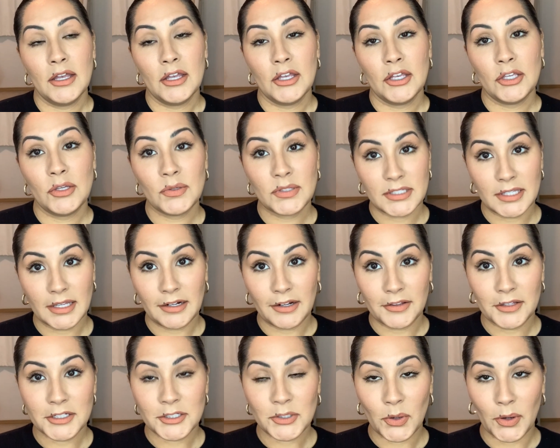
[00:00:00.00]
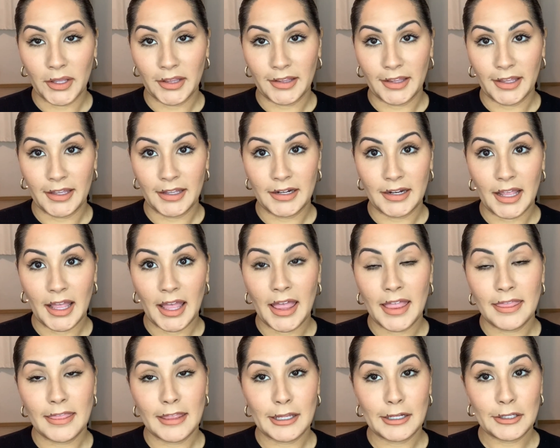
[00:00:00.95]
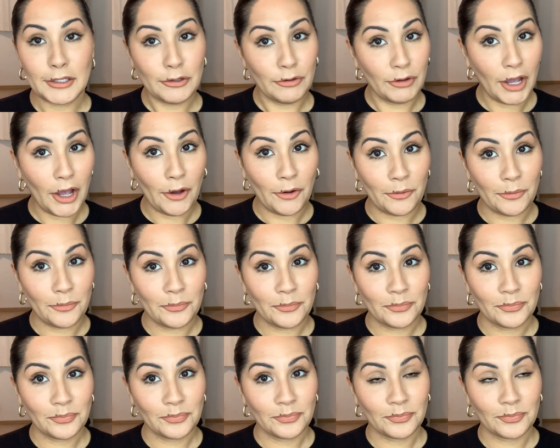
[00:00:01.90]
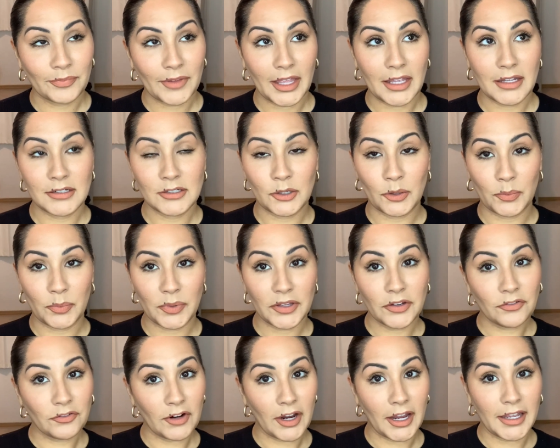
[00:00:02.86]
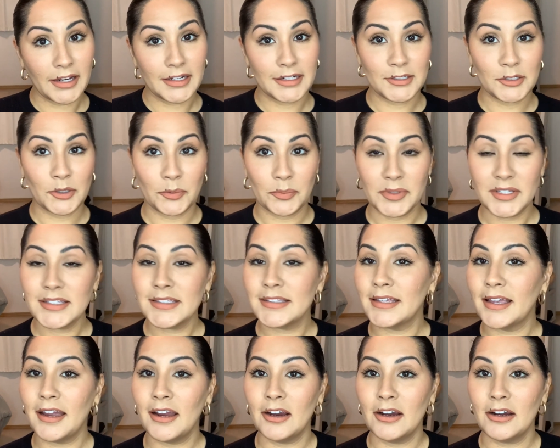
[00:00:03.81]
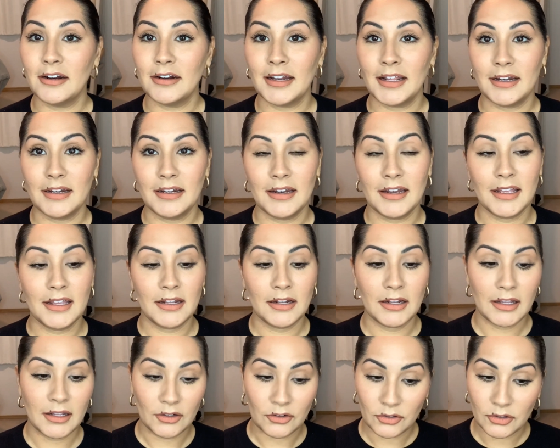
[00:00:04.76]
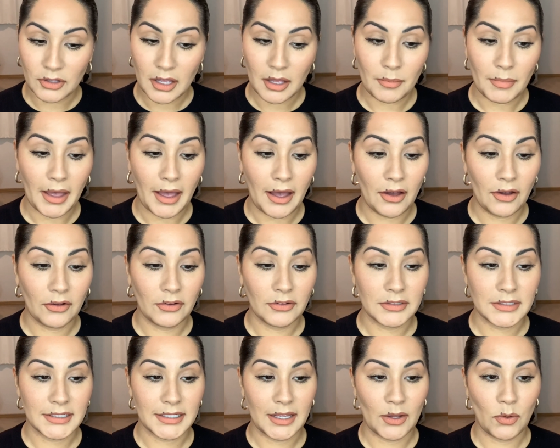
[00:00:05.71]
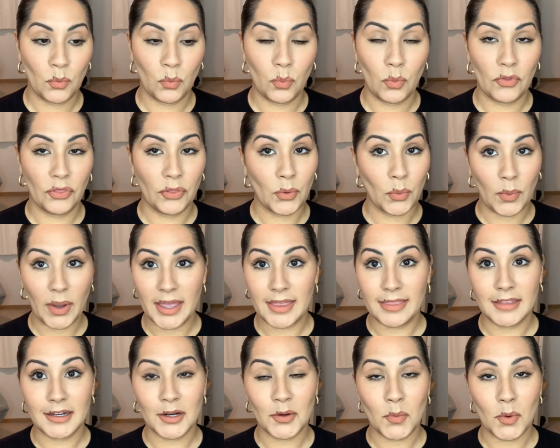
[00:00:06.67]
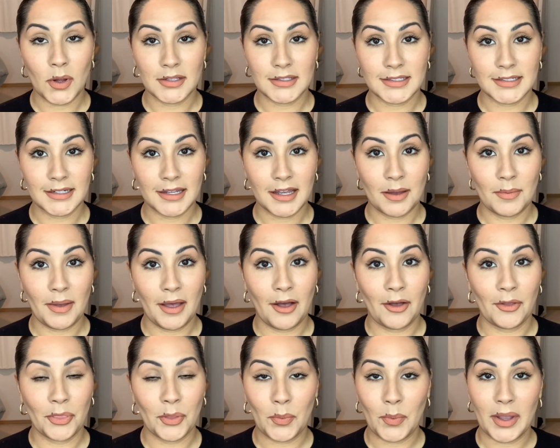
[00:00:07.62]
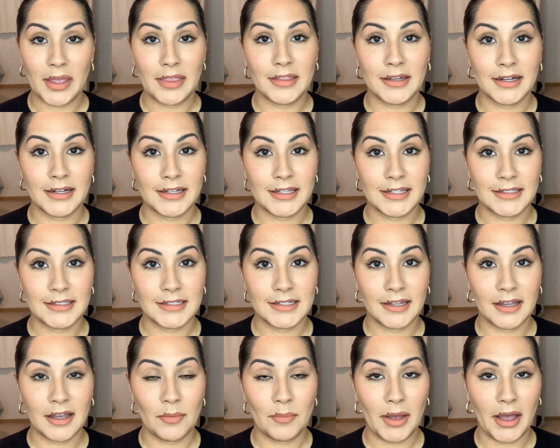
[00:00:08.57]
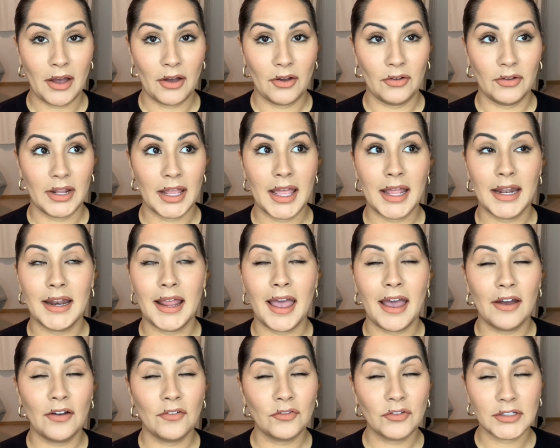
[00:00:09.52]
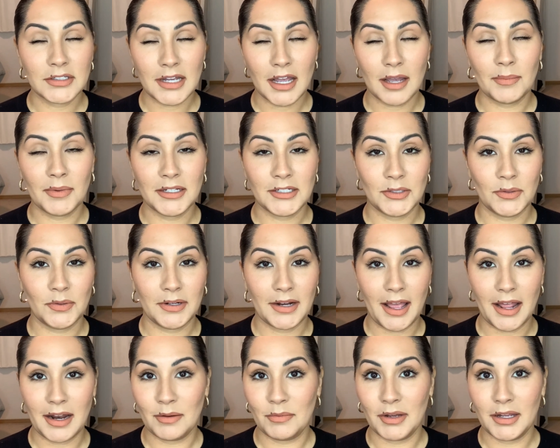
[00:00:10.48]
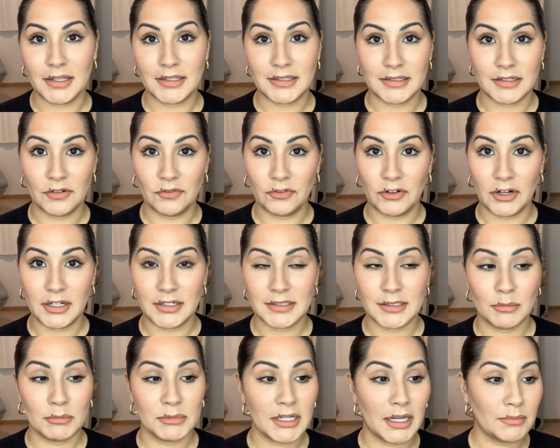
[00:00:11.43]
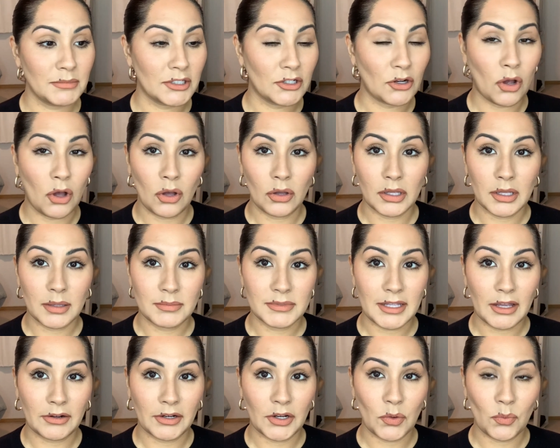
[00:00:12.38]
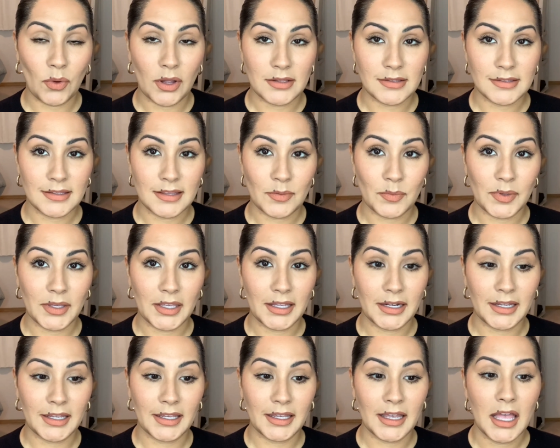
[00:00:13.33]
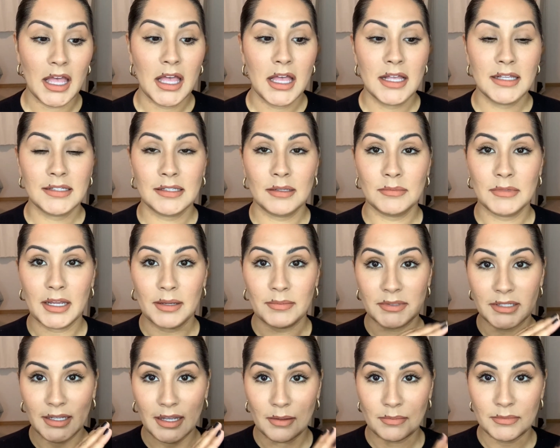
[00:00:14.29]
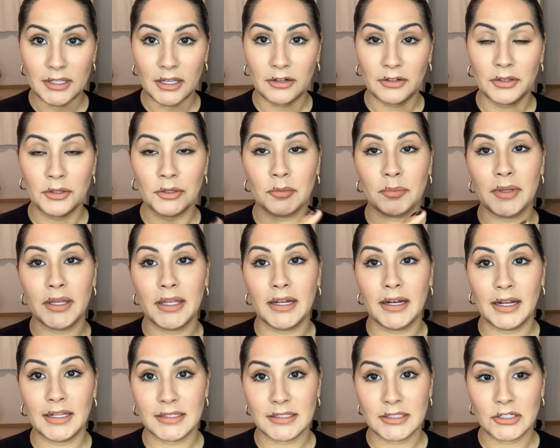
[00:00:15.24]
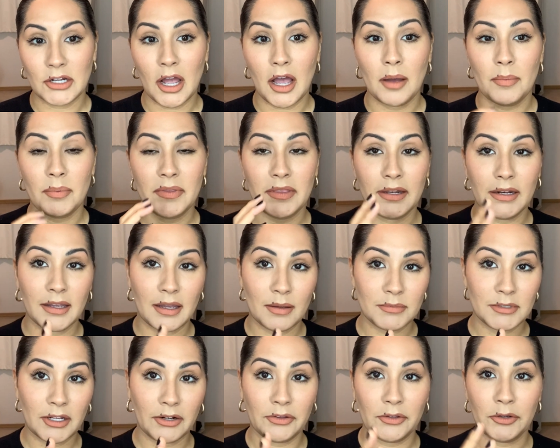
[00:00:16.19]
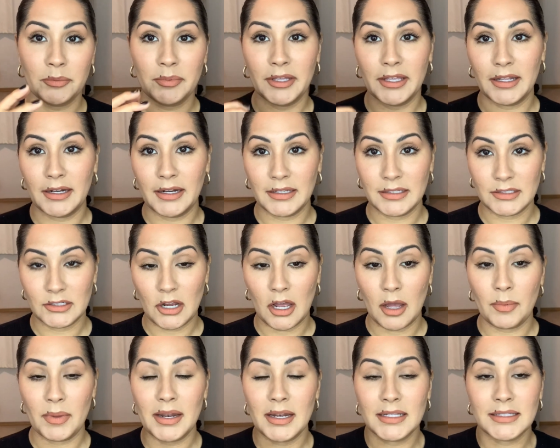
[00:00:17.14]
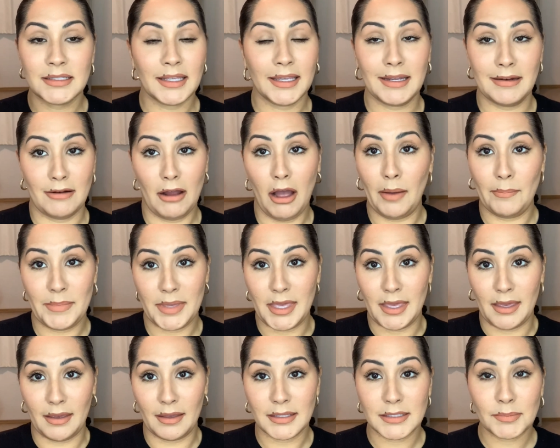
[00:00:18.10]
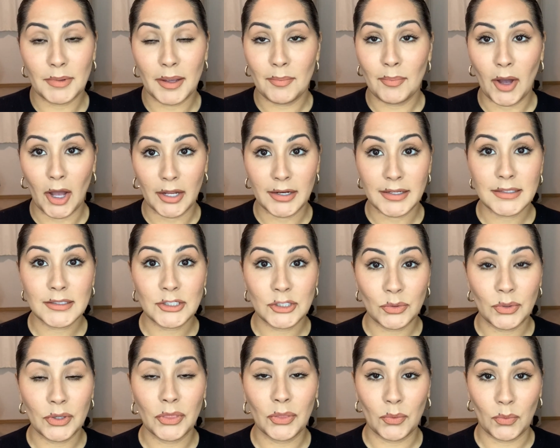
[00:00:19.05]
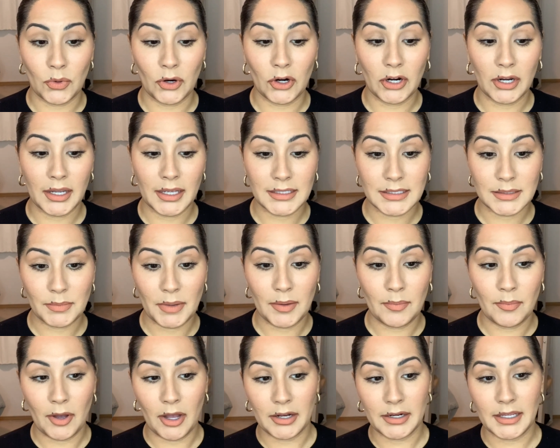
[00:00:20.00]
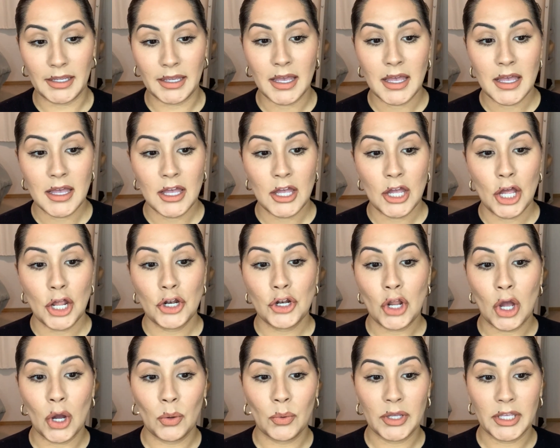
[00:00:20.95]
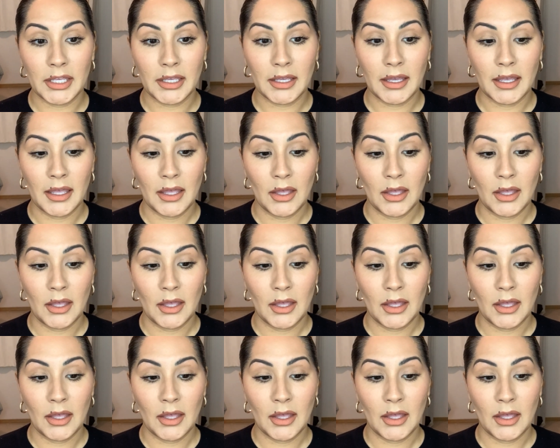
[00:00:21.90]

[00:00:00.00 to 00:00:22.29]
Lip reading: you sit on the toilet and then you go. And don't be afraid and don't be scared, and it'll come out the way that it wants to come out, the way that it needs to come out. And every time I do an enema, it's different. Sometimes it all comes out at once in the beginning. Sometimes it comes out a little bit and I stop, and then it comes out a little bit and I stop. And it's like not me. It's my body's doing the work. It's my body knowing